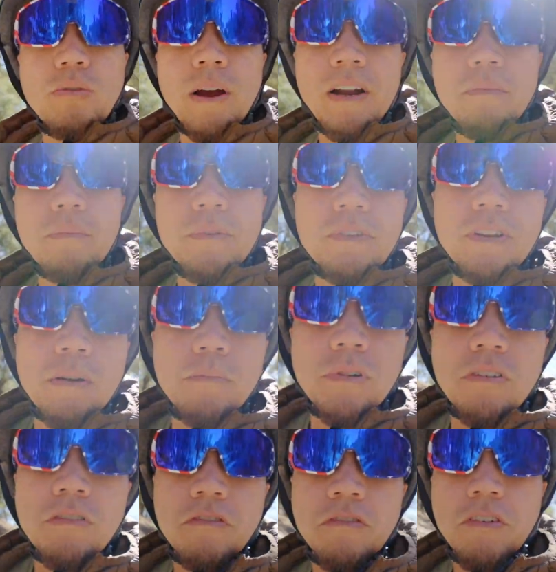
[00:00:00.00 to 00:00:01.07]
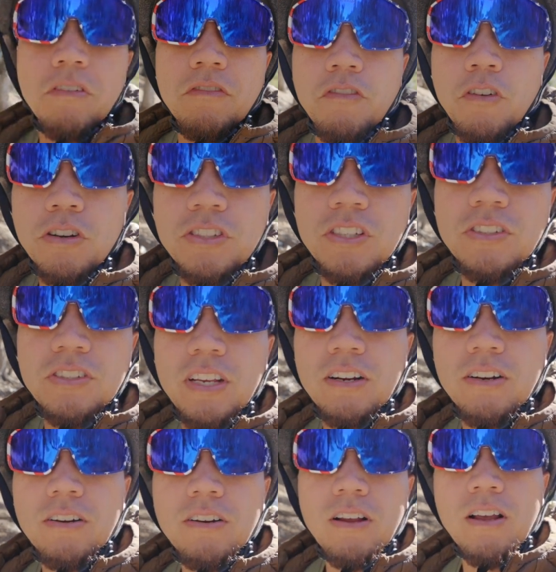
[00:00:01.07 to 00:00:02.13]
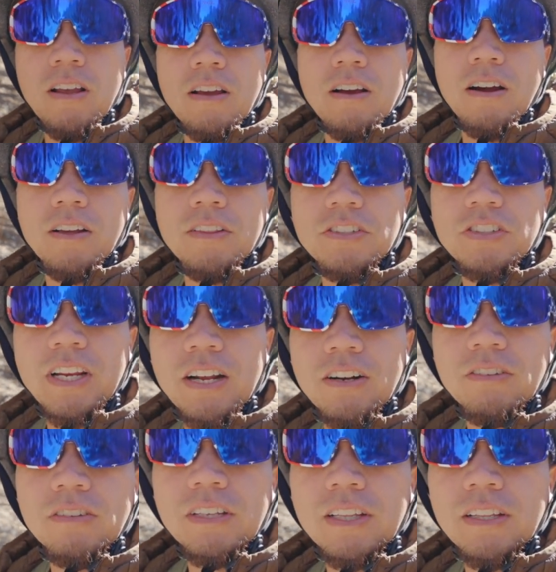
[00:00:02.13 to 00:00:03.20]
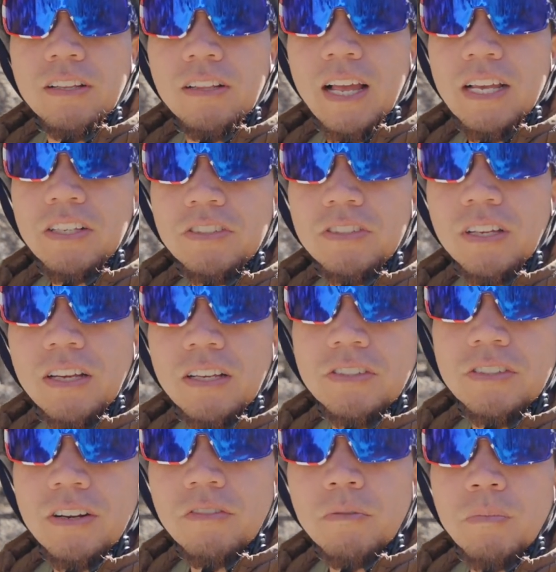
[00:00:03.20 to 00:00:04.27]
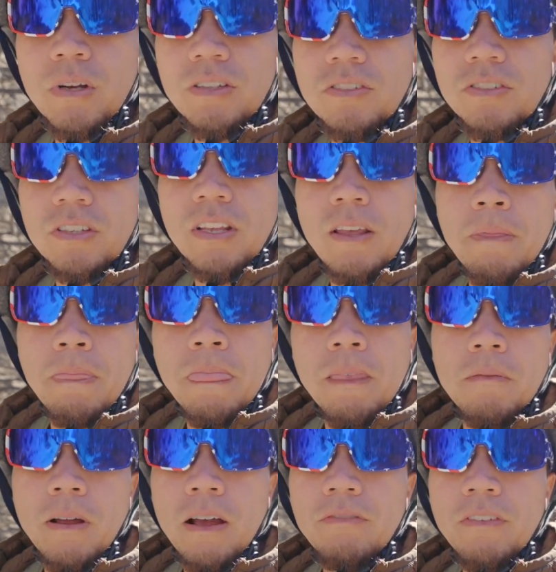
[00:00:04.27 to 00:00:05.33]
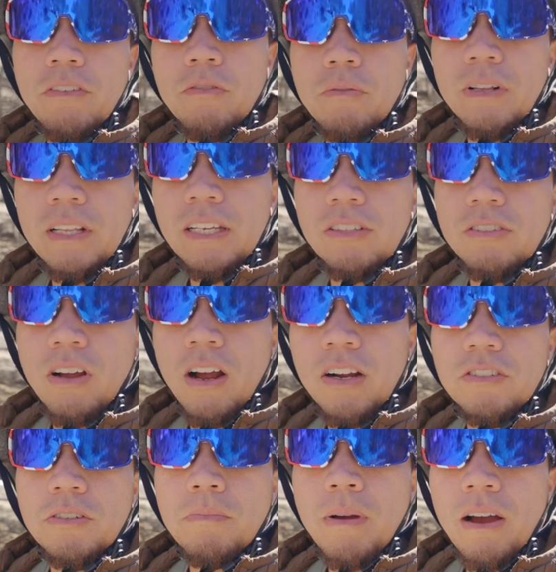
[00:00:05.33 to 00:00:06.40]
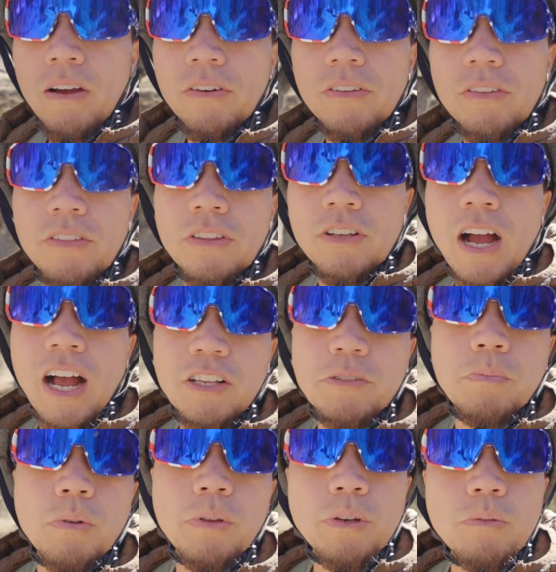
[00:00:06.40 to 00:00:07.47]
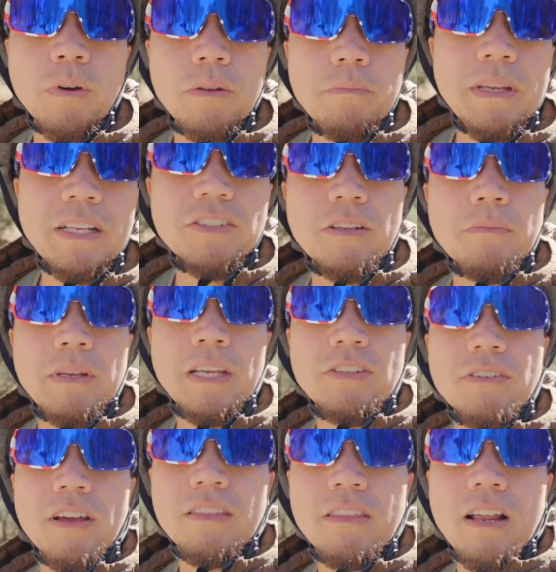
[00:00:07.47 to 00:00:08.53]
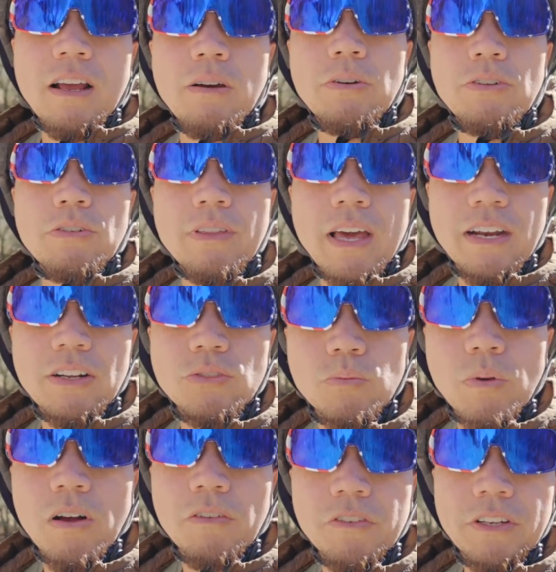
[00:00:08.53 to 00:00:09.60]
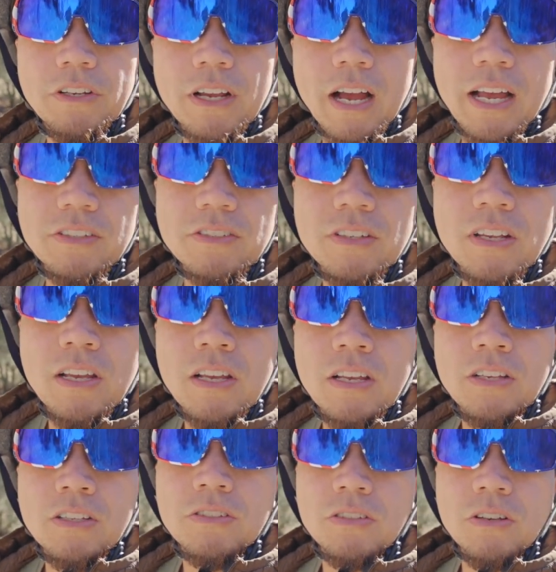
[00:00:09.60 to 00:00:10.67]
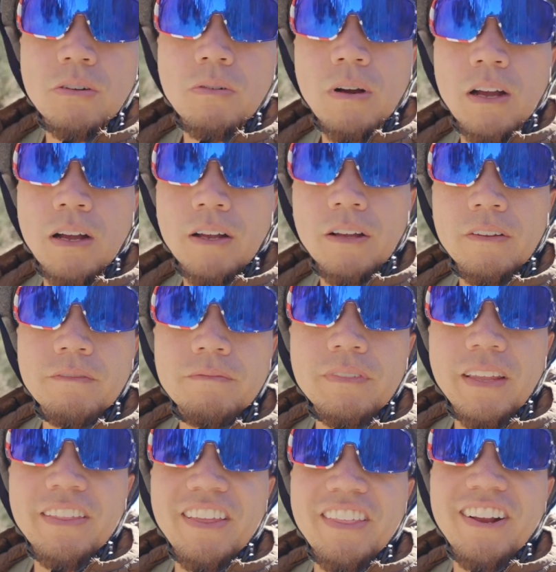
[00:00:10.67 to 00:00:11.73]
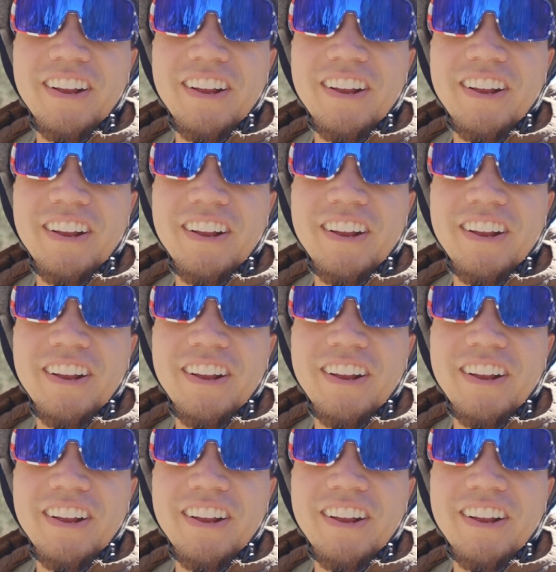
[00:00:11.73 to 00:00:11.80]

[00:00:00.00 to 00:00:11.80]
quite a number of, of, verses here on the channel in the last uh, several months, but I've never really talked about the gospel and what it means to me, so I thought I would do that as well for you guys. So, uh, and then